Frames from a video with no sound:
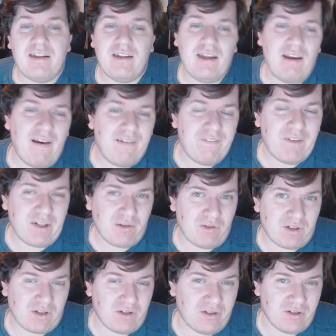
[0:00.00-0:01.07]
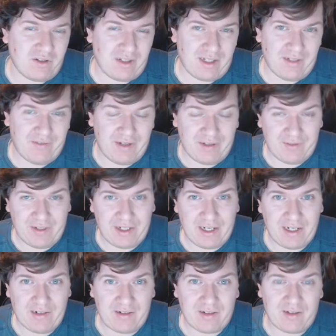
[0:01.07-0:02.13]
I thought it was cool to give every
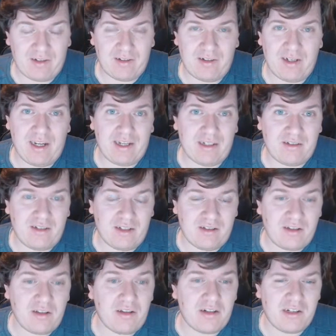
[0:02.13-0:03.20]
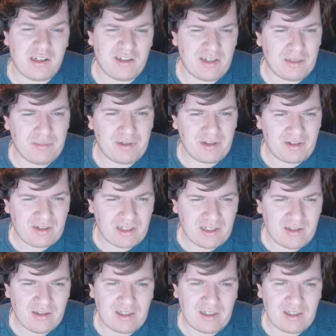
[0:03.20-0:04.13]
character access to the Deception skill,